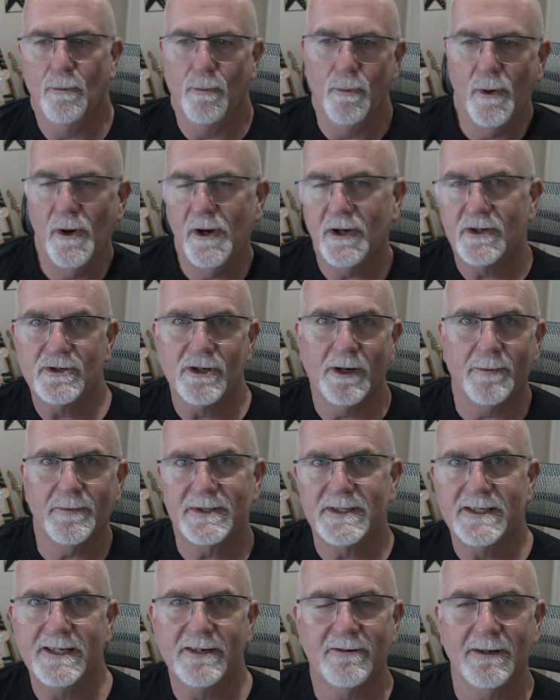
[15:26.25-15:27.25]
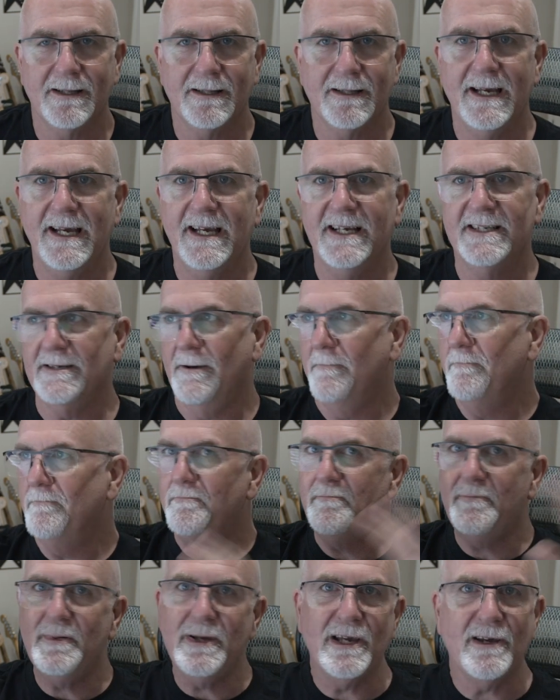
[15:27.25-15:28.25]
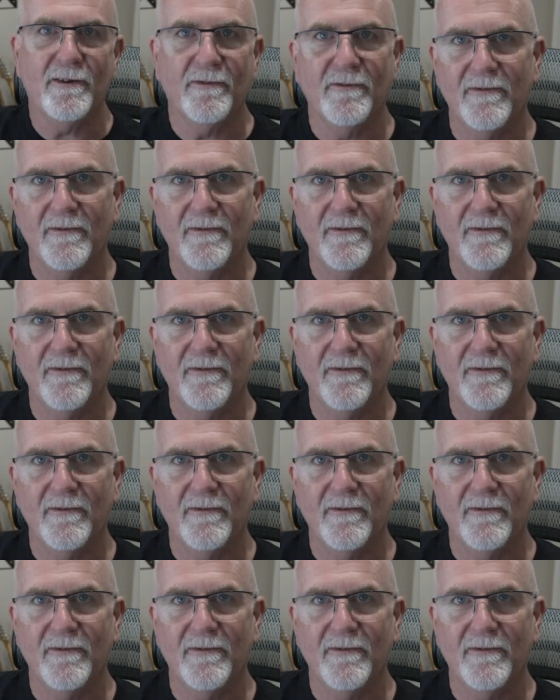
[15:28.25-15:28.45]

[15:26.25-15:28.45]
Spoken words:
workshop secret lairs are big,